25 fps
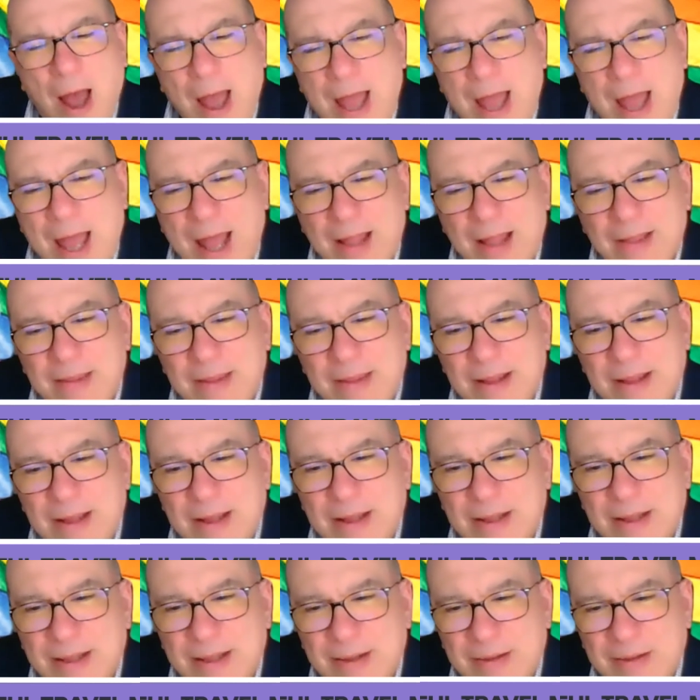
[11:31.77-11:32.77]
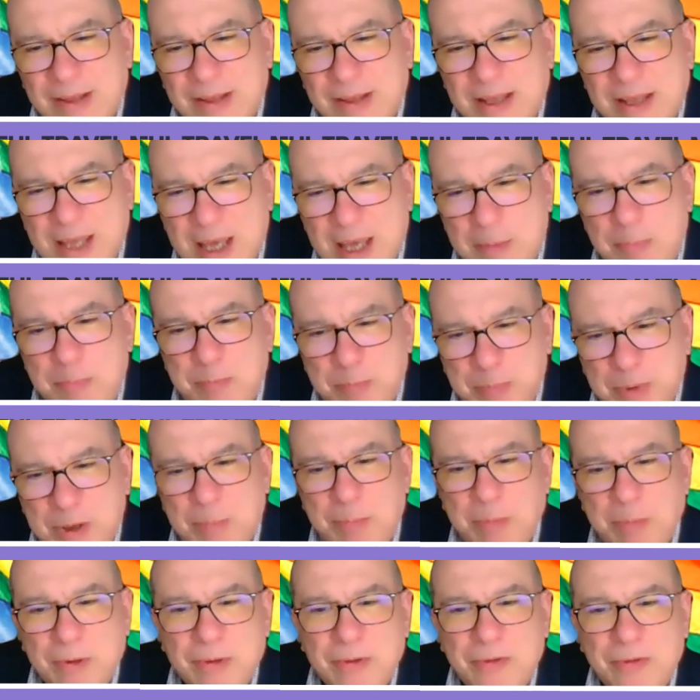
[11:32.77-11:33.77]
And keep
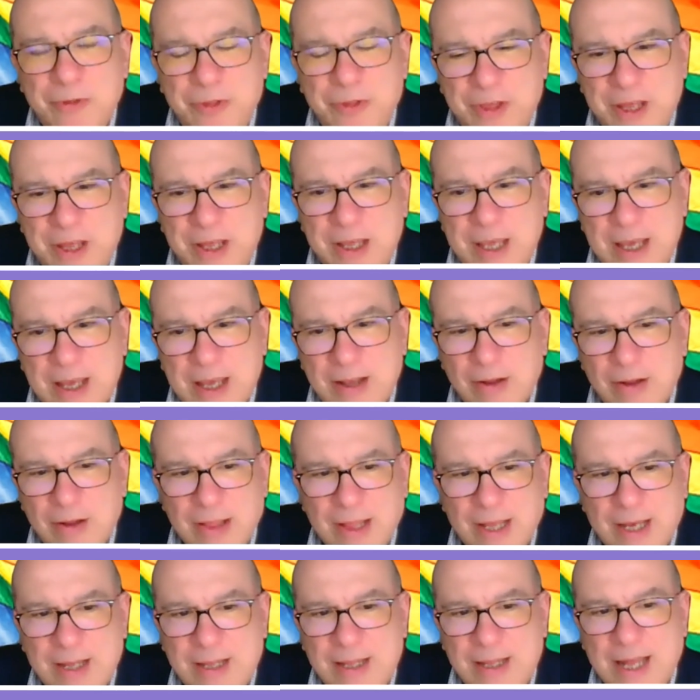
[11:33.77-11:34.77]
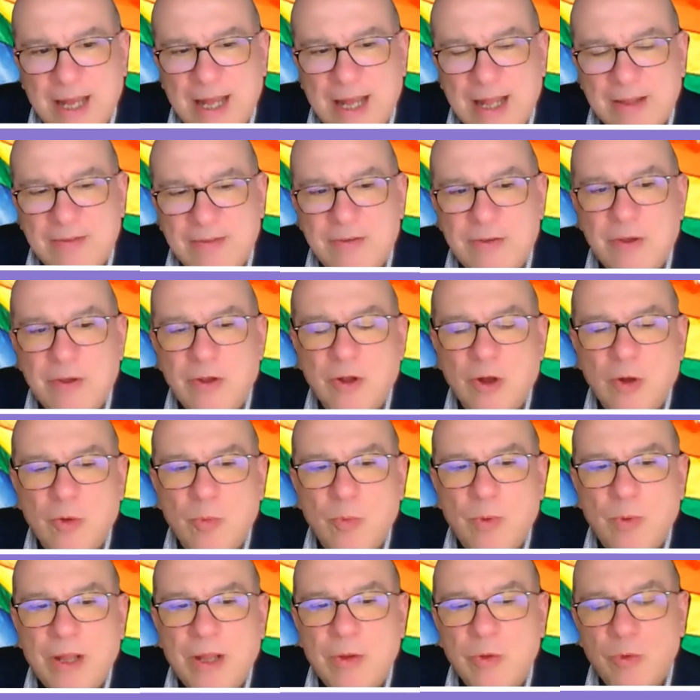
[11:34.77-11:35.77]
people thinking like that.
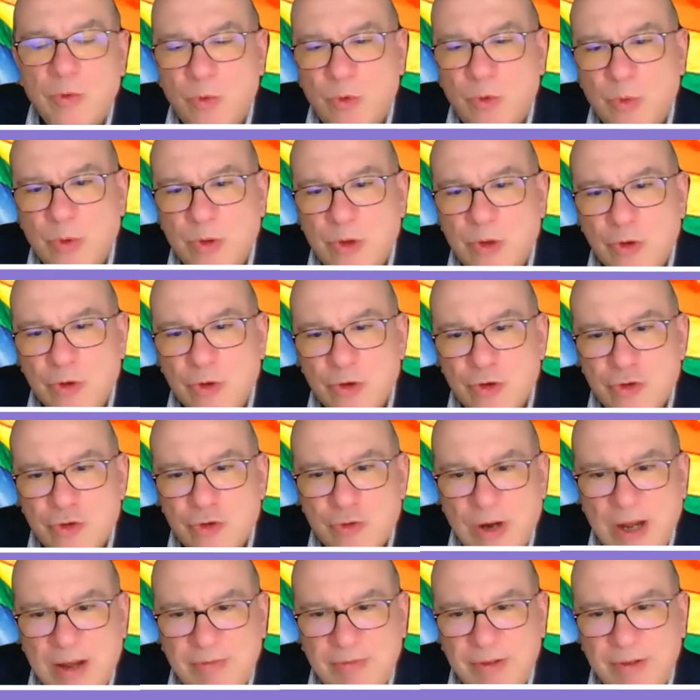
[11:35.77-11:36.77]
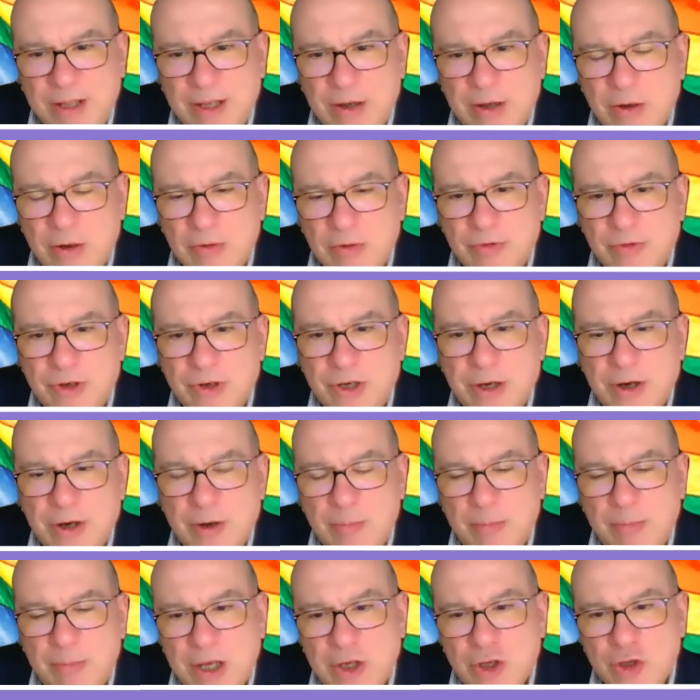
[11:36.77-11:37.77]
When you're traveling over there,
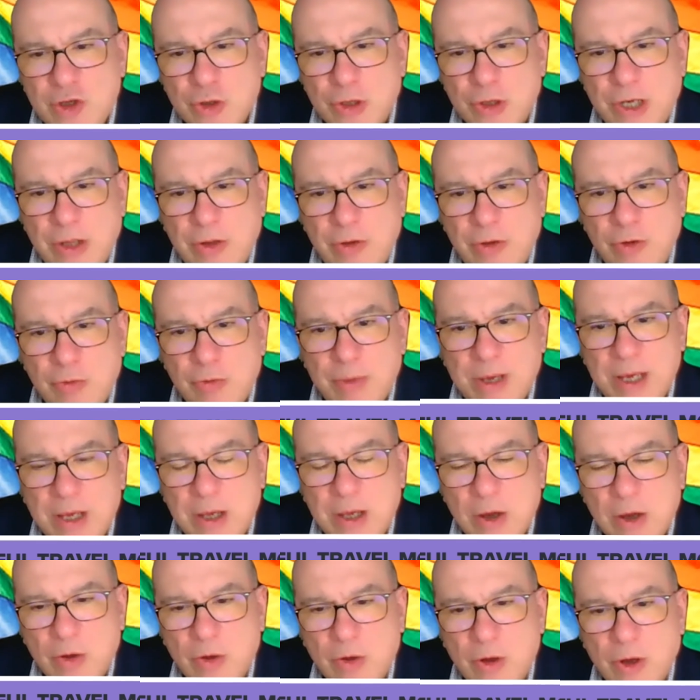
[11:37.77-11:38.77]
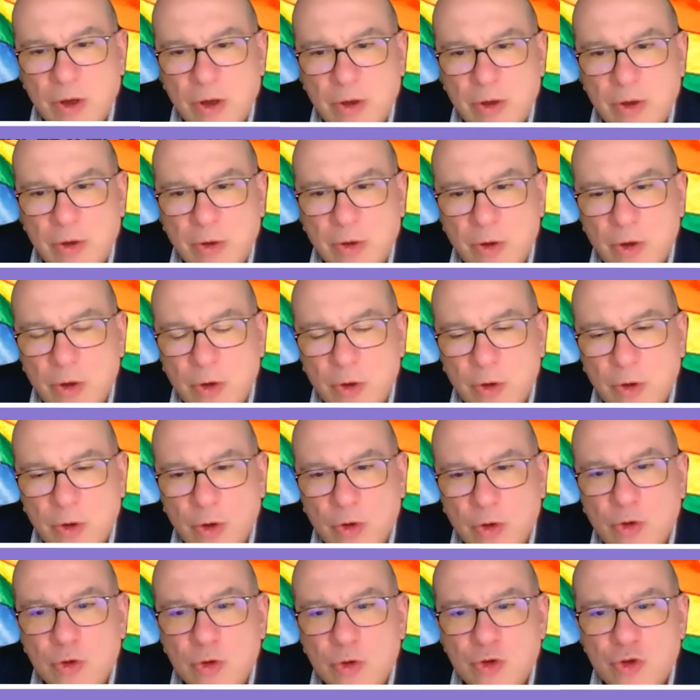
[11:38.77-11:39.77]
make sure that you make a
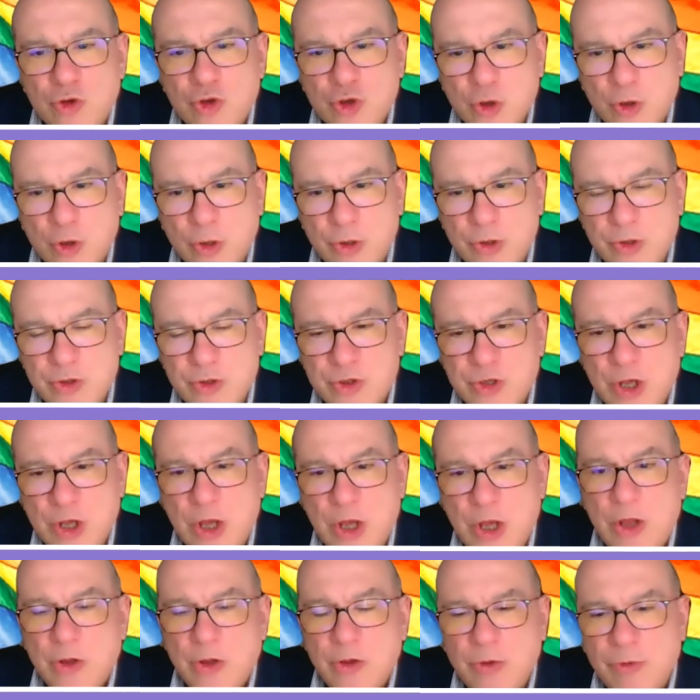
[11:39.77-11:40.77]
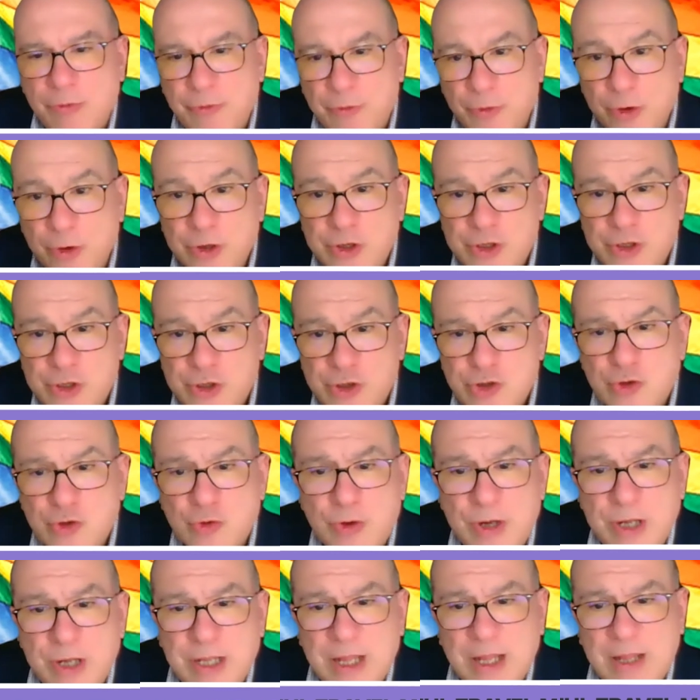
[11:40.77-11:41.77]
good choice. The first
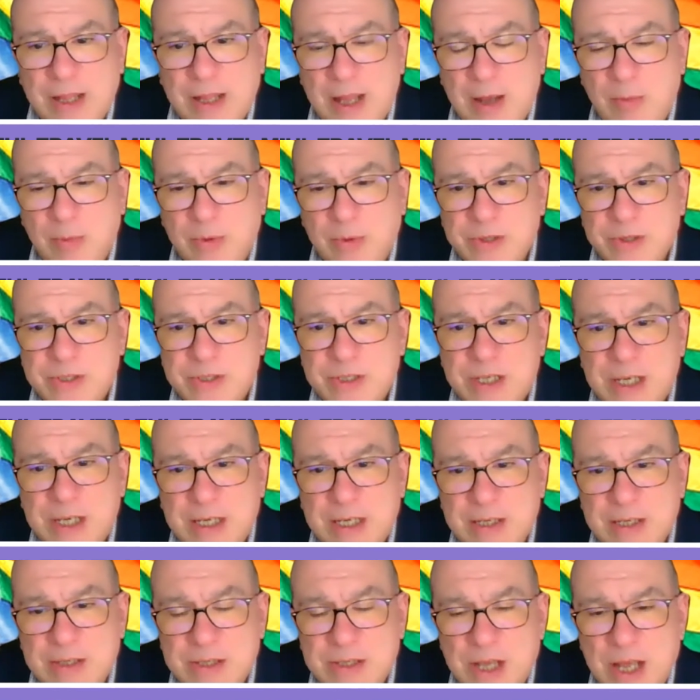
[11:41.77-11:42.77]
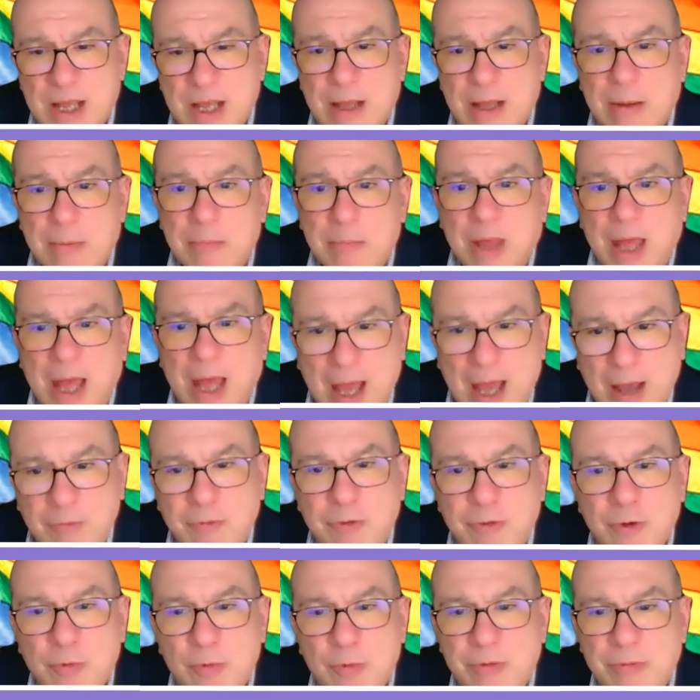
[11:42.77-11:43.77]
screen that they will see is, have
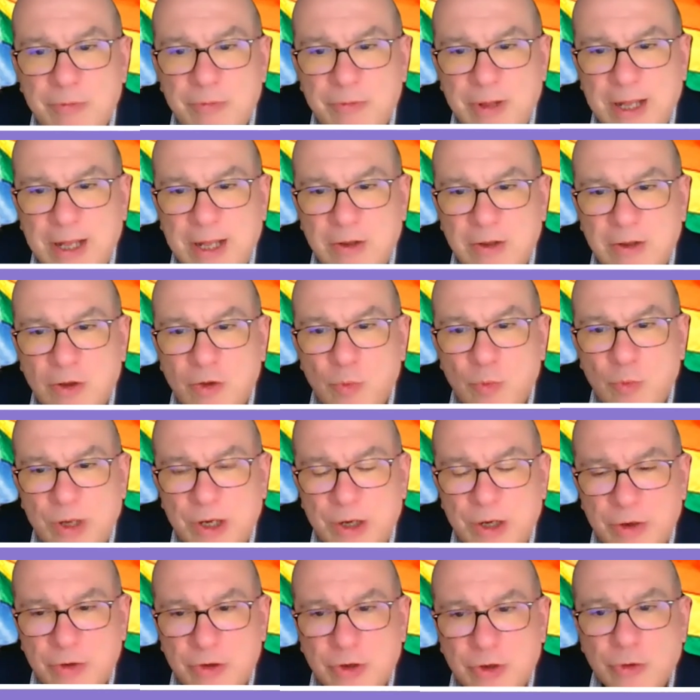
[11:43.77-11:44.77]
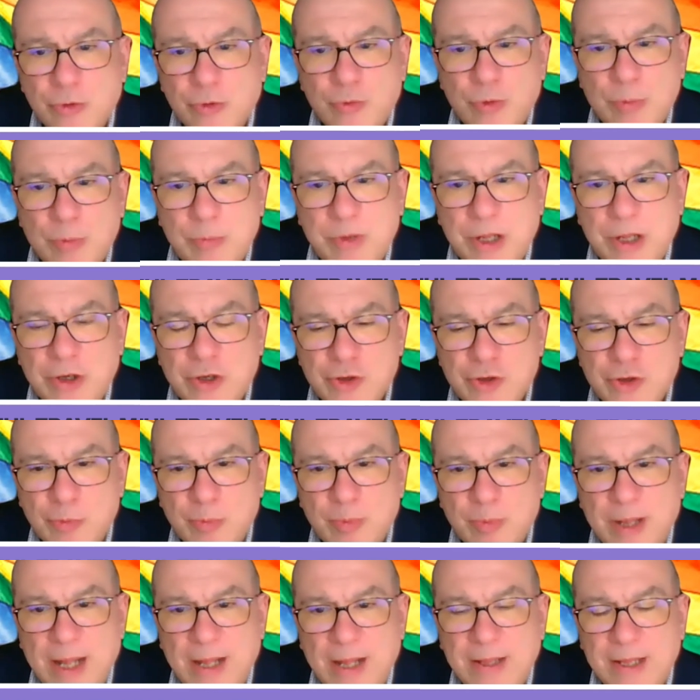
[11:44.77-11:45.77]
you reflected whether the trip that you're
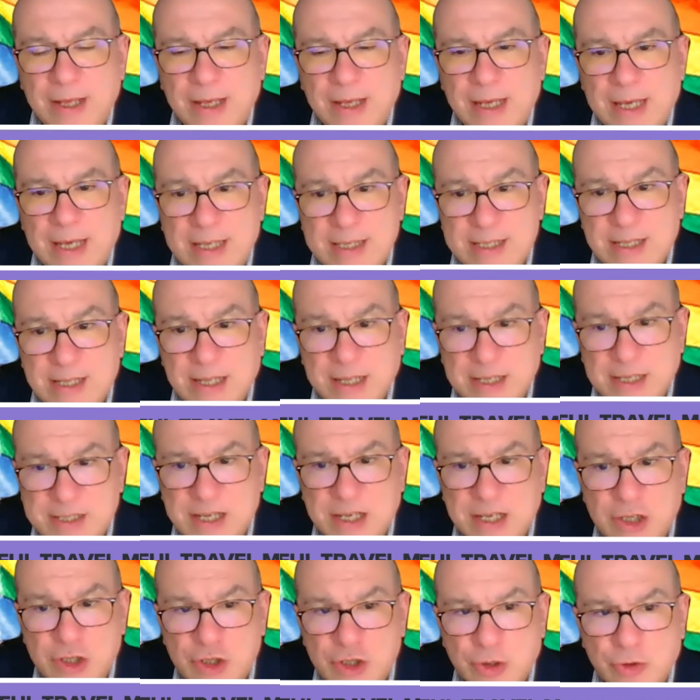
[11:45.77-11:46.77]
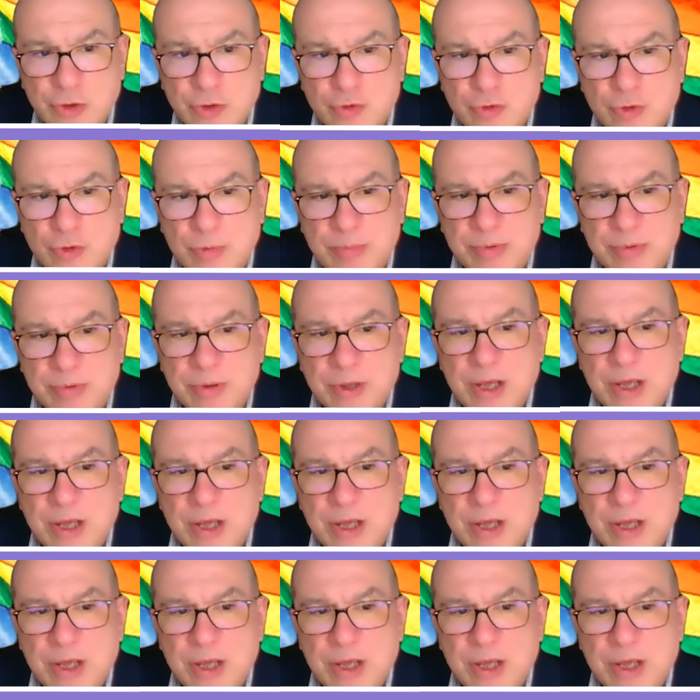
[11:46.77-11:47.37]
planning is an essential trip?